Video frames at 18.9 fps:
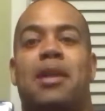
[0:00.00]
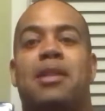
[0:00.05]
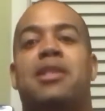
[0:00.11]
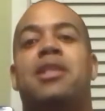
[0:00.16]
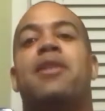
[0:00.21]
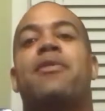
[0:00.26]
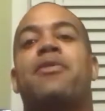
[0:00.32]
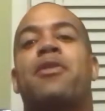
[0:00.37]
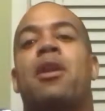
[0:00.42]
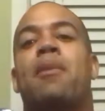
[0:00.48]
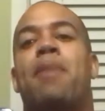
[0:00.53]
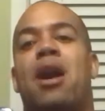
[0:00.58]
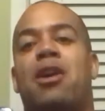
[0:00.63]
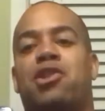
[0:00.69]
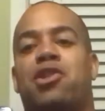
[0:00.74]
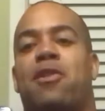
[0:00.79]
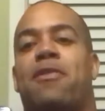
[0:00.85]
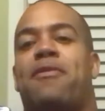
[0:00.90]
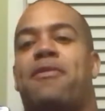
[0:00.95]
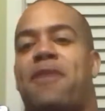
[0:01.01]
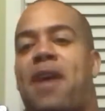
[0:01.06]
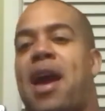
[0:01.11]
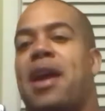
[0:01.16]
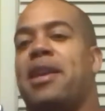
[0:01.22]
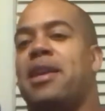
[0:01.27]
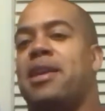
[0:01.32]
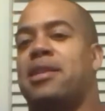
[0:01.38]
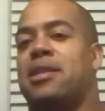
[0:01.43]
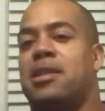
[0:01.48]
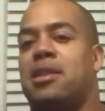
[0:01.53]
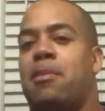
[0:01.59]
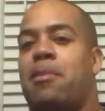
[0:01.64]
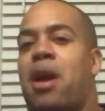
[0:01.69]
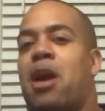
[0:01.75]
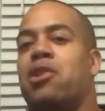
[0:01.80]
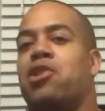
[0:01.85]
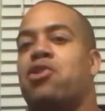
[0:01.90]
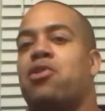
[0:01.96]
different about your finances,
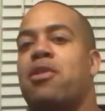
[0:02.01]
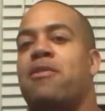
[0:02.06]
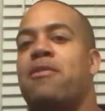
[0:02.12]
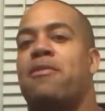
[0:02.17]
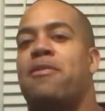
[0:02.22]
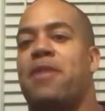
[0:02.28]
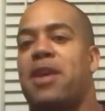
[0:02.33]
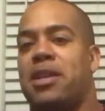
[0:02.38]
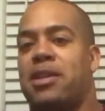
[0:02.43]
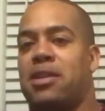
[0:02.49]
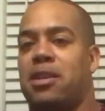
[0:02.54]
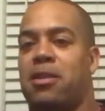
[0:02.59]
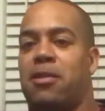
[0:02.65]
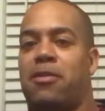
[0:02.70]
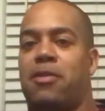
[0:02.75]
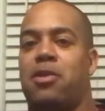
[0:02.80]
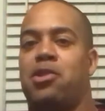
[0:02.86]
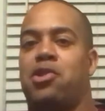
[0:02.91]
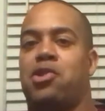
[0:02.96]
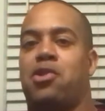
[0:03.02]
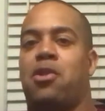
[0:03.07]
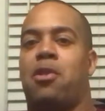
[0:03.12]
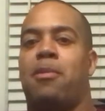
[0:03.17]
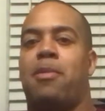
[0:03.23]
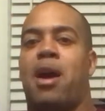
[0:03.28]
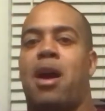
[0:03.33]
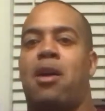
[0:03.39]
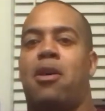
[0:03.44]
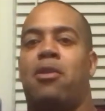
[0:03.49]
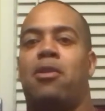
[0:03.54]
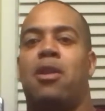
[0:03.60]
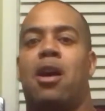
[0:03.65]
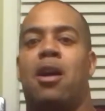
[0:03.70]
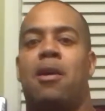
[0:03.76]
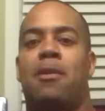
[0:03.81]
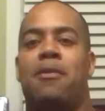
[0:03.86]
about your investing future, about